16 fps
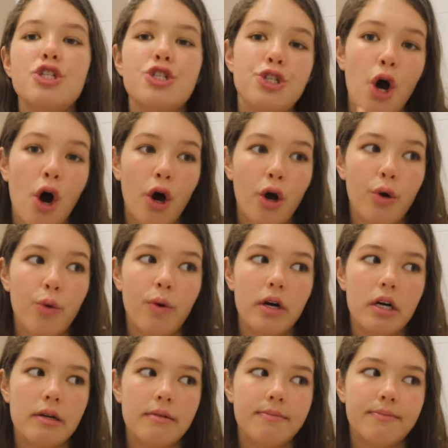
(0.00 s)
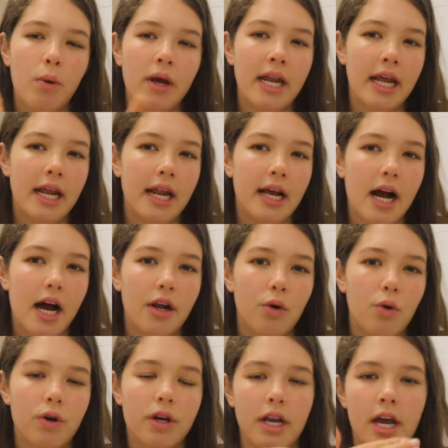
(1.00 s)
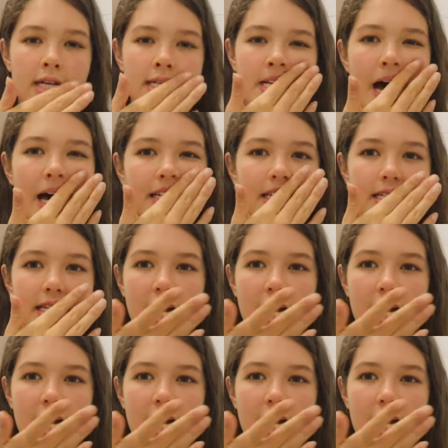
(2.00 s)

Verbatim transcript: So we need to kind of organize that.